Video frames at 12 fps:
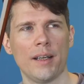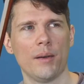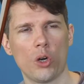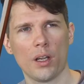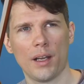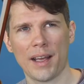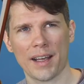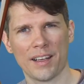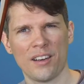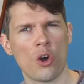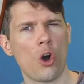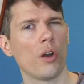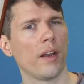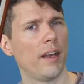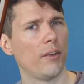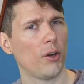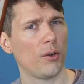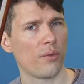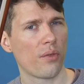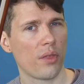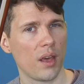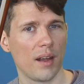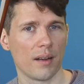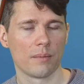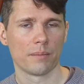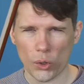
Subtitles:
more like an on and off thing.